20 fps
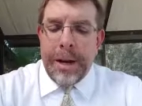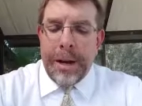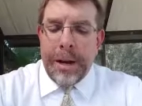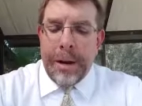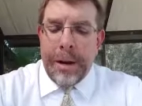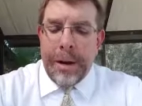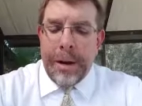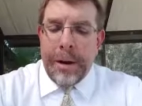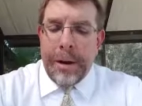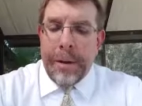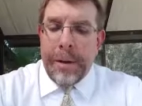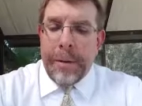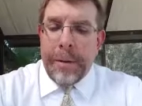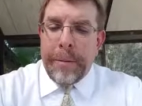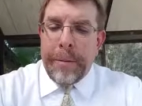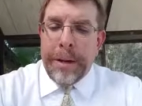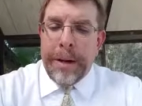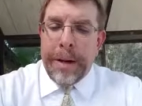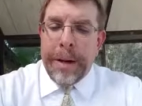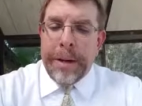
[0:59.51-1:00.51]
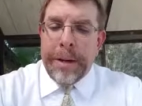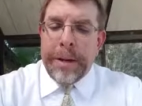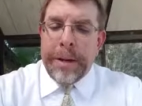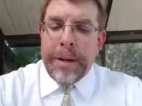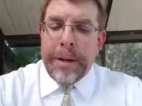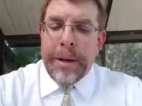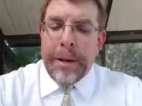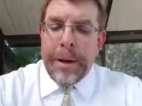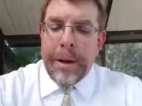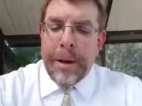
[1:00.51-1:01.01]
uh, he
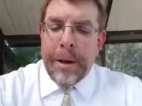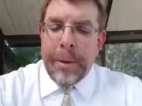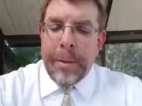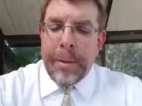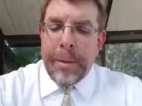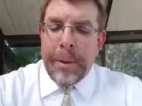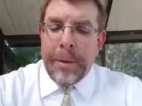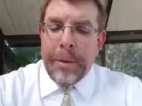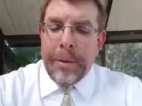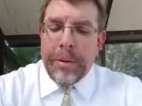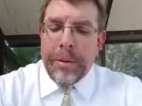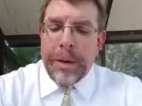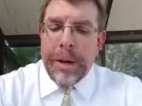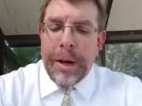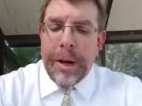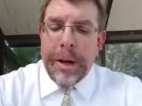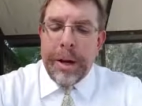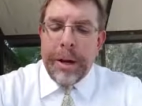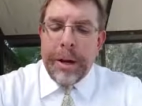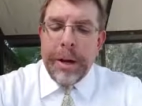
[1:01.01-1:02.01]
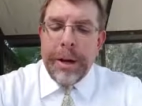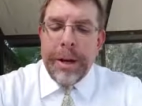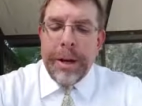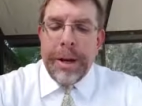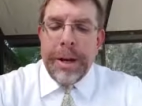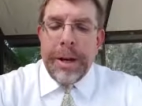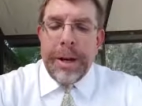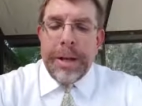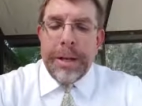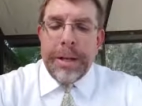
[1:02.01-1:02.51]
uh, Brother Don
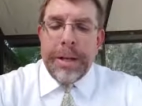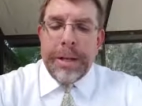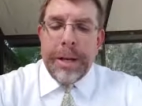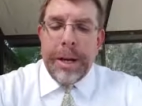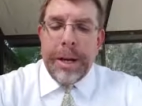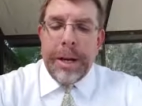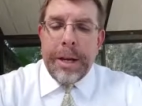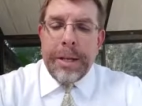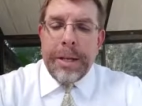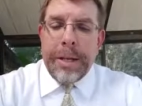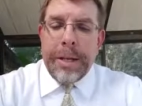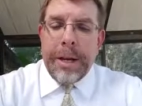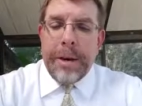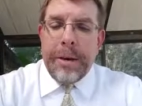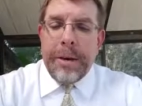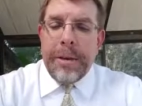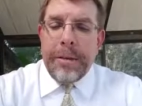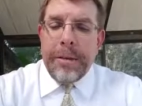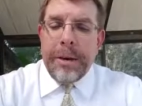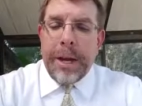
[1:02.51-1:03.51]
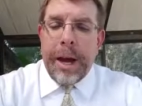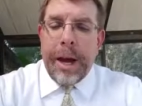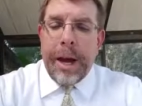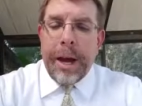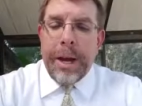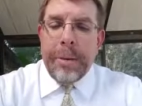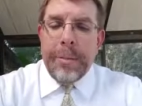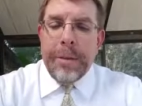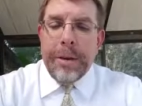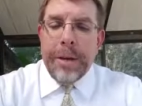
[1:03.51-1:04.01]
says here, time